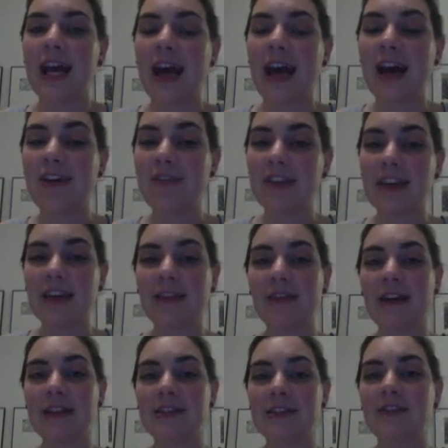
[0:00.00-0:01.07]
heavy,
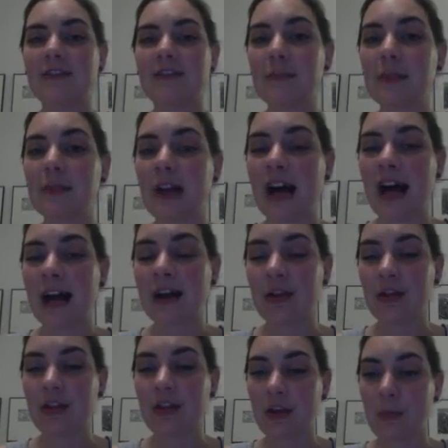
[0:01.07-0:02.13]
lots of black,
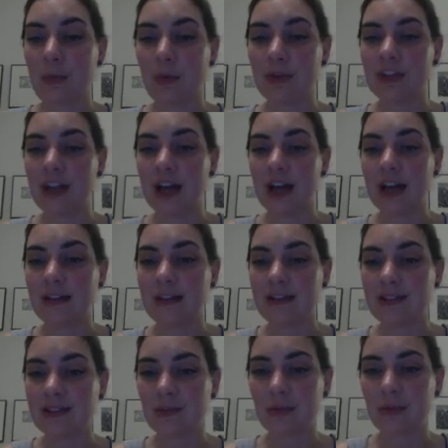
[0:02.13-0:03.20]
thick, bold
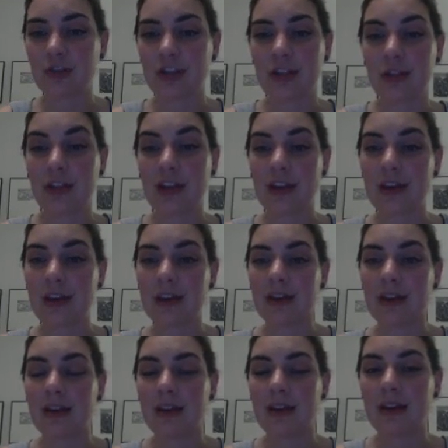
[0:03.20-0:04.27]
lines, which I think
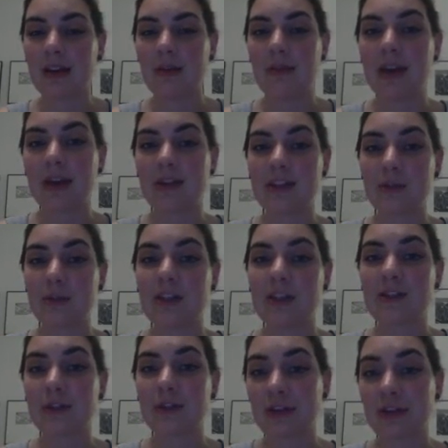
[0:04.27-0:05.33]
make this
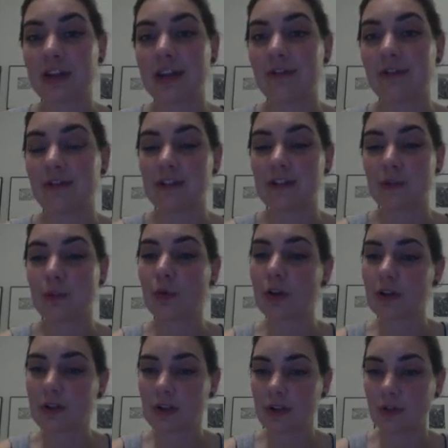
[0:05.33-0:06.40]
piece look like it fits more
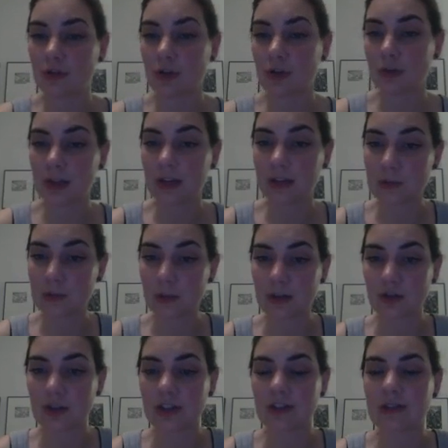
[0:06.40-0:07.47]
into the German
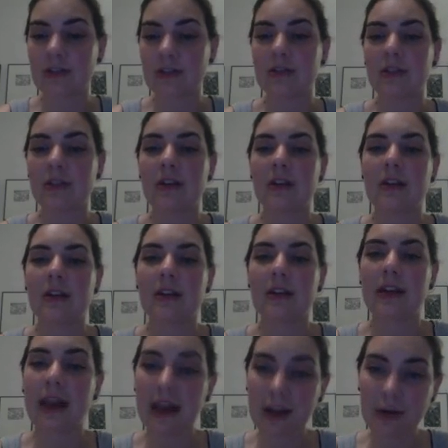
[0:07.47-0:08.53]
expressionist
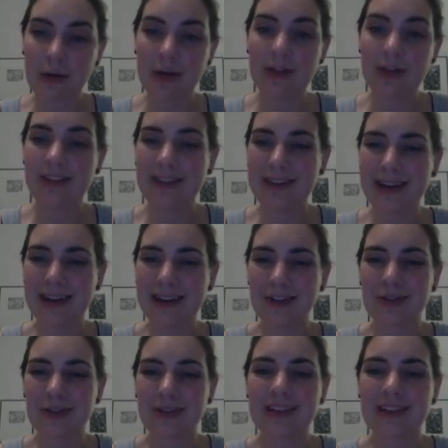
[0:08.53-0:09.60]
category than the
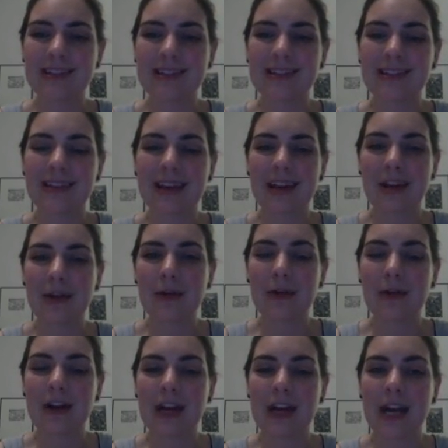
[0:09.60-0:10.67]
naturalist
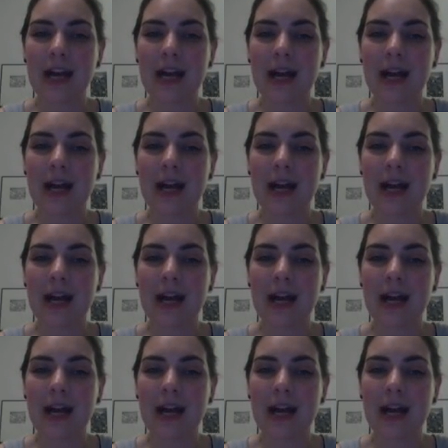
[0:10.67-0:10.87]
category.